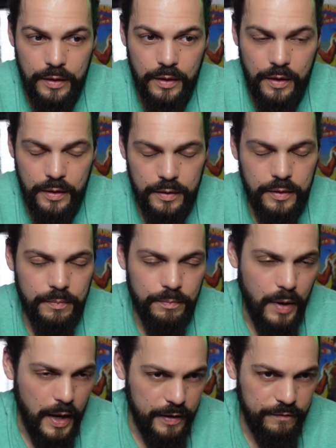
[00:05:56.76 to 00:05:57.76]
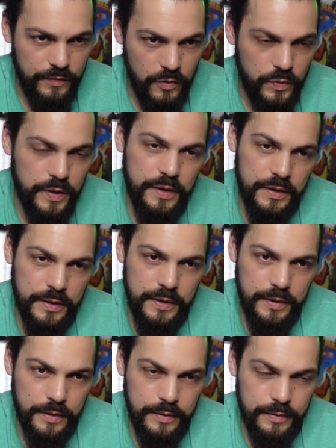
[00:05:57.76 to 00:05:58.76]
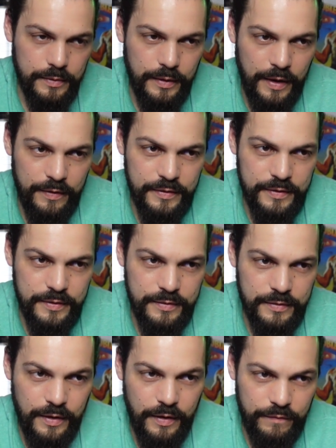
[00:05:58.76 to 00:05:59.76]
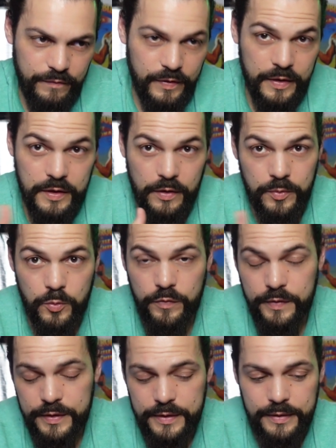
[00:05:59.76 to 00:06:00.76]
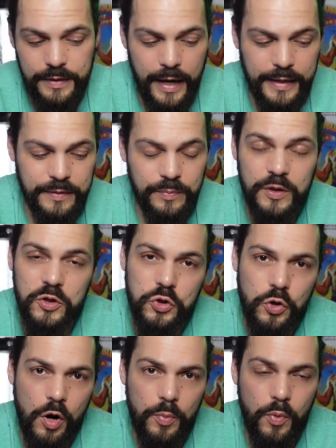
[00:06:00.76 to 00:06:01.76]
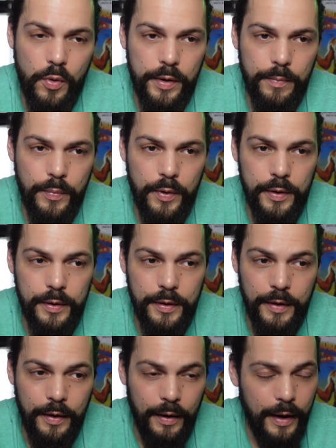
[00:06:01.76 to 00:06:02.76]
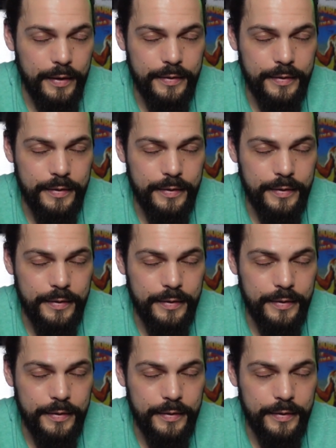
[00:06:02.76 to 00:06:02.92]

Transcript: uh, in my viewings has of his other movies hasn't been a strong point, but hey,